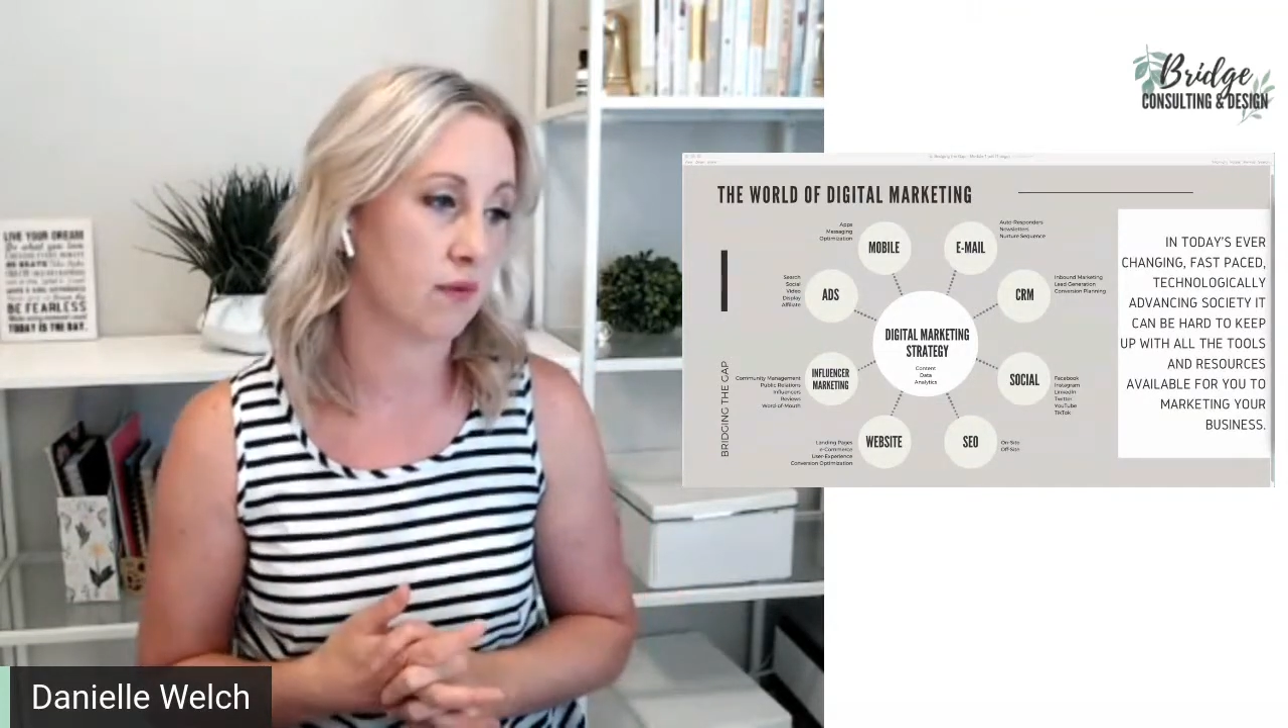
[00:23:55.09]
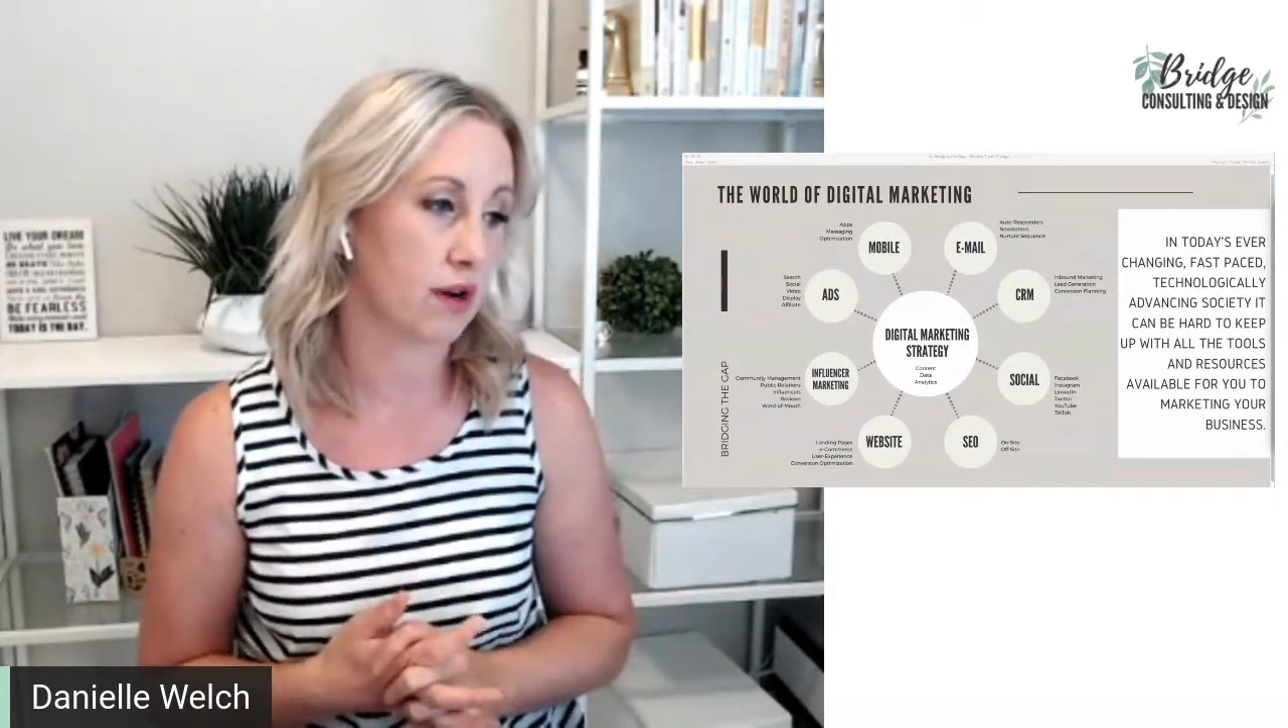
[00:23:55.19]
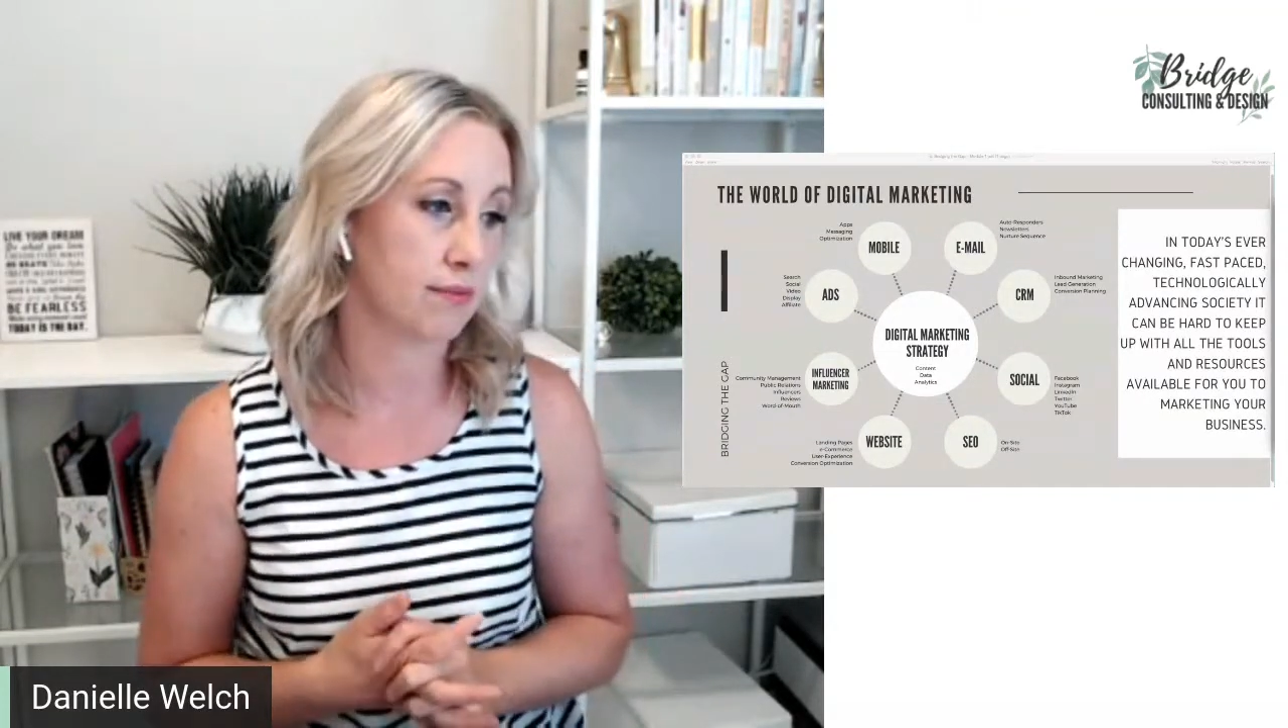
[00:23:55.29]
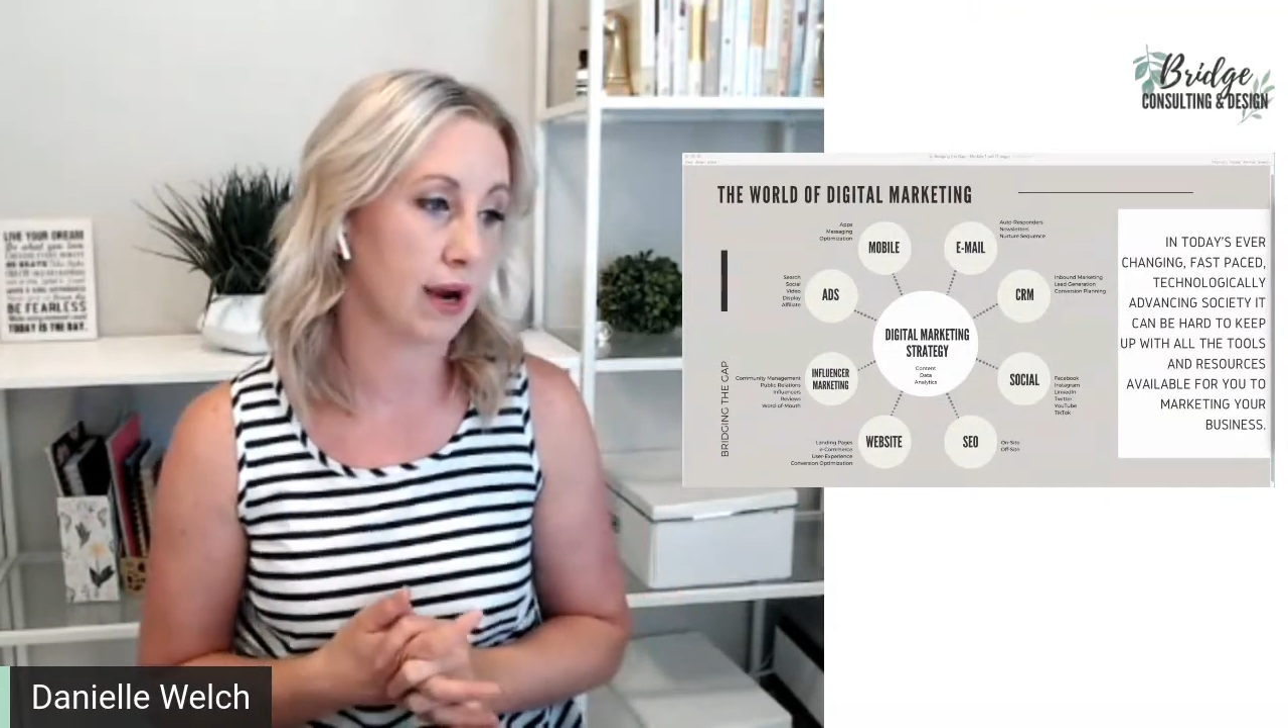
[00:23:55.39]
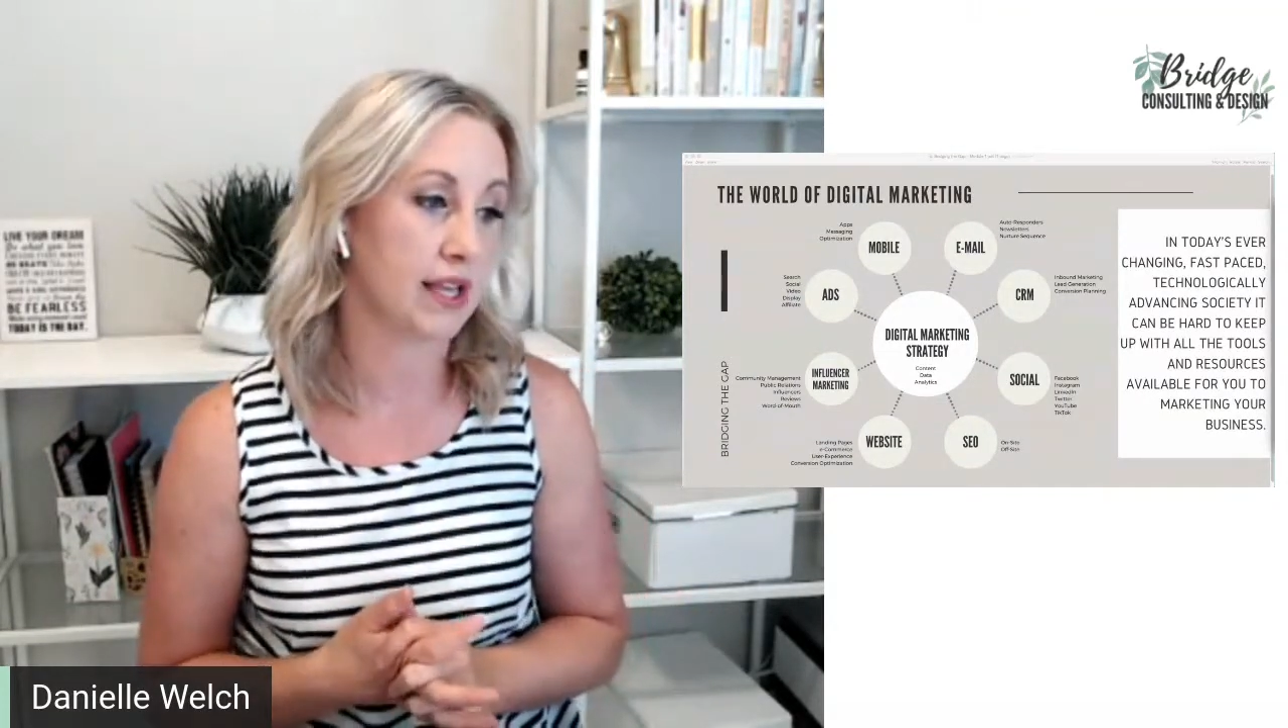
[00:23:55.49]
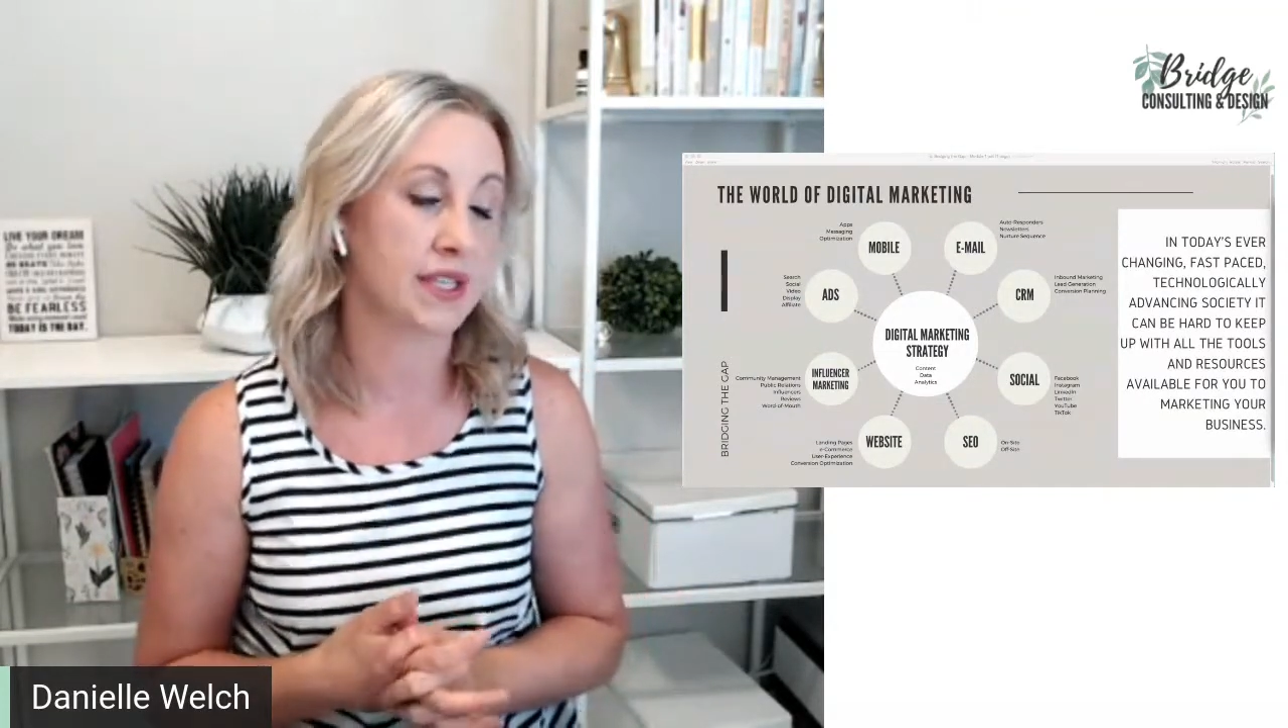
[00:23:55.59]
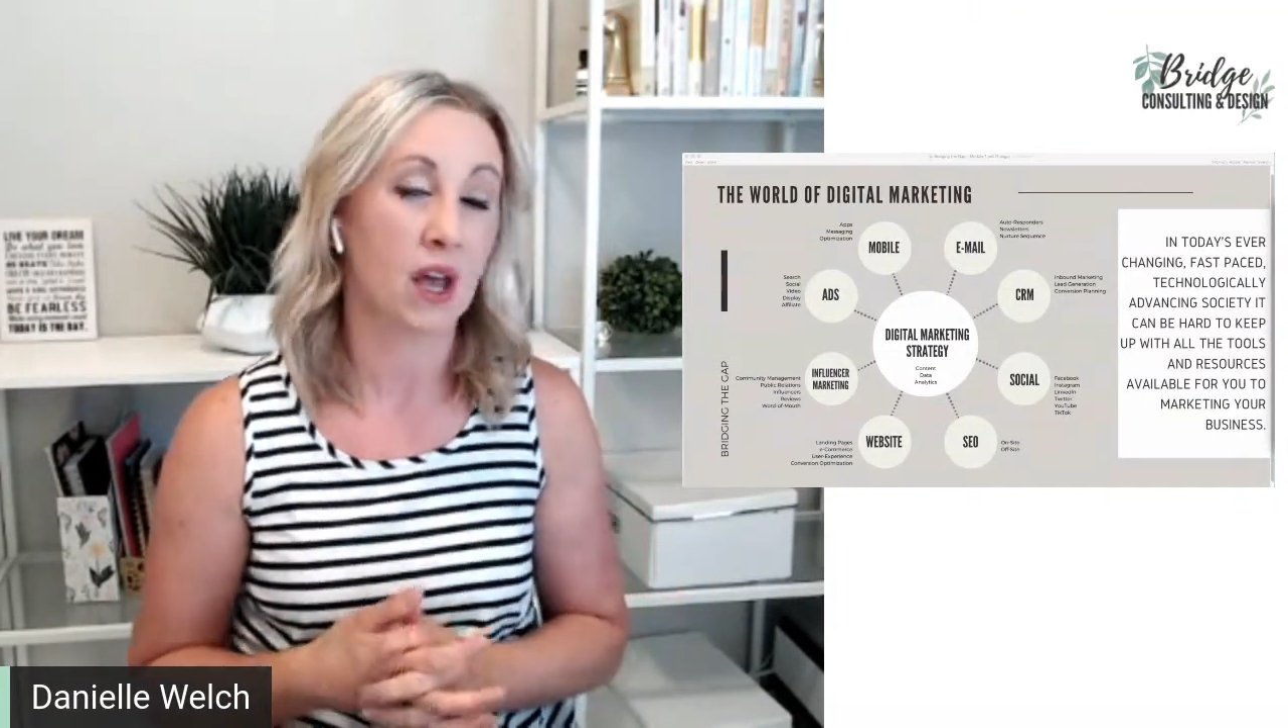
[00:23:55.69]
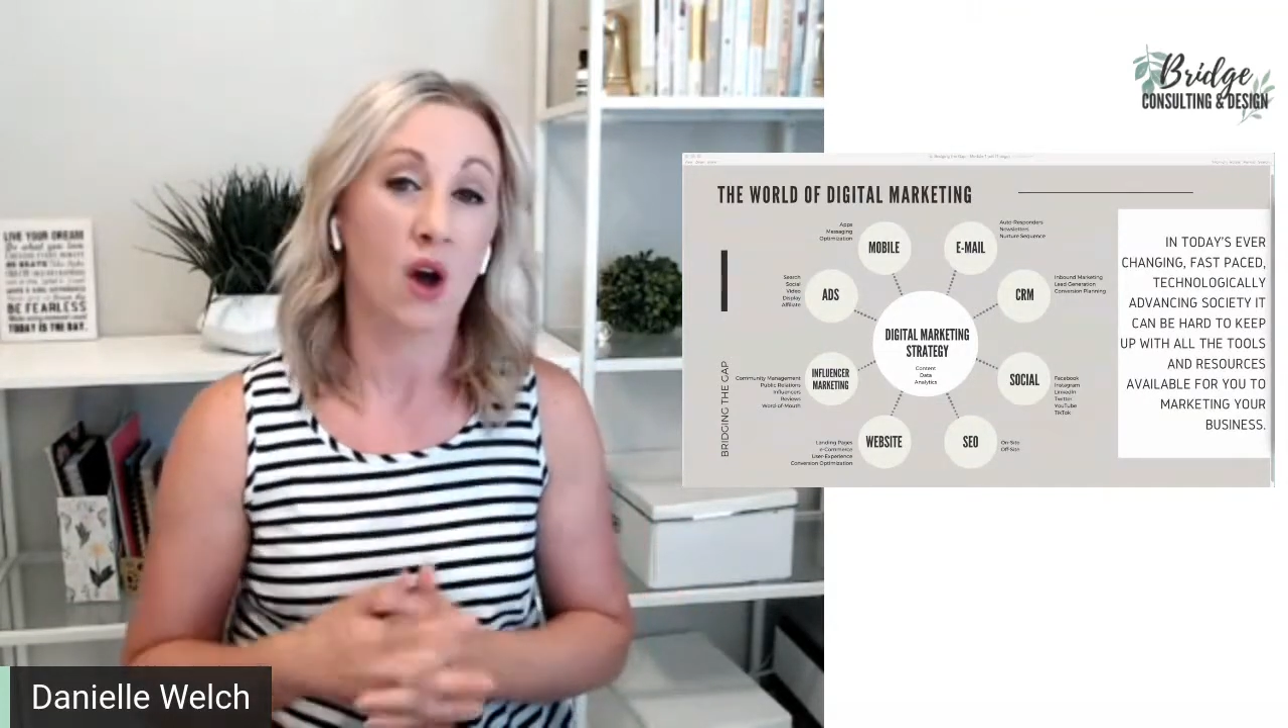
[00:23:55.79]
WordPress,